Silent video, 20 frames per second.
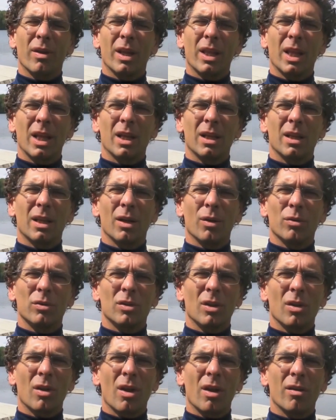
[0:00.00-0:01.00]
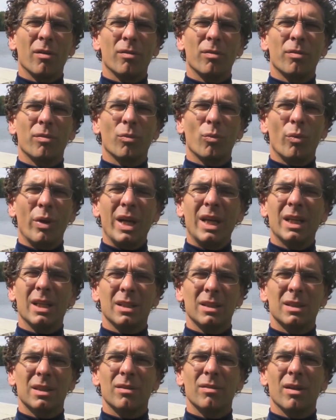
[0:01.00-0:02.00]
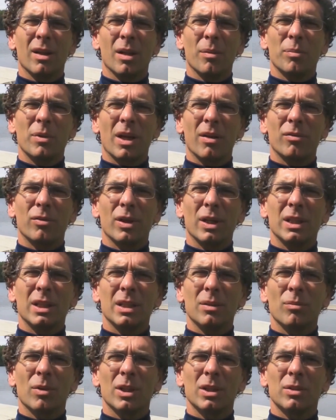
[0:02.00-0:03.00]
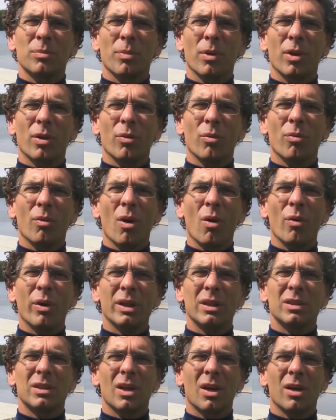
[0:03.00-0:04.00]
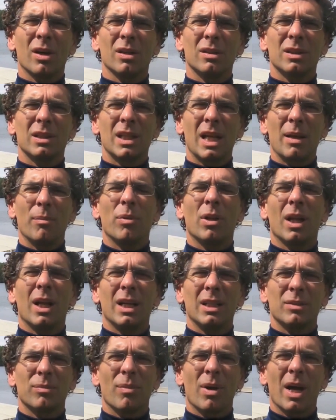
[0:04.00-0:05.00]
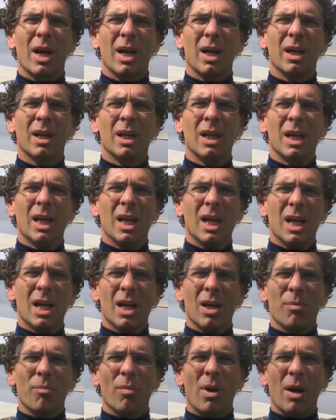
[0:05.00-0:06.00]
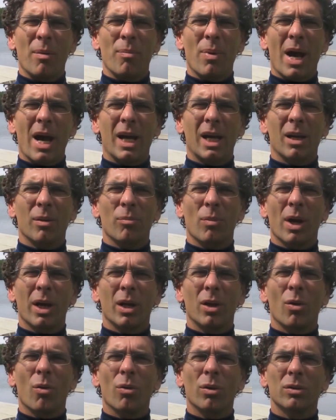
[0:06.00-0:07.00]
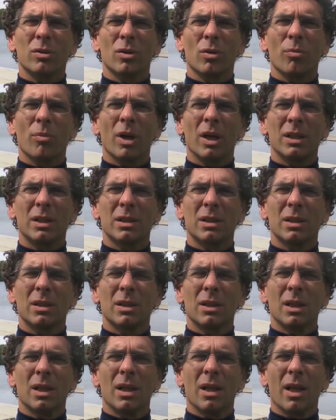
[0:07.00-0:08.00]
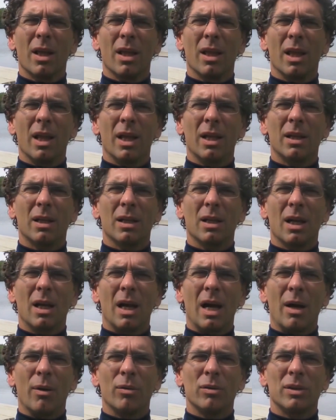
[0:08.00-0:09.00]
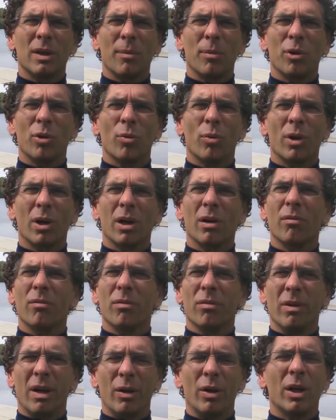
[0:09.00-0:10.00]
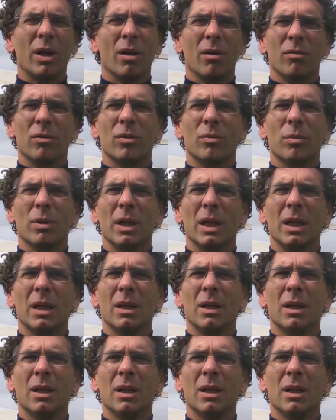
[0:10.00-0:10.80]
I think there was a lot of weakness developed after 18 months, but the rowing started to stabilize my back and my core so much that I was able to work very comfortably.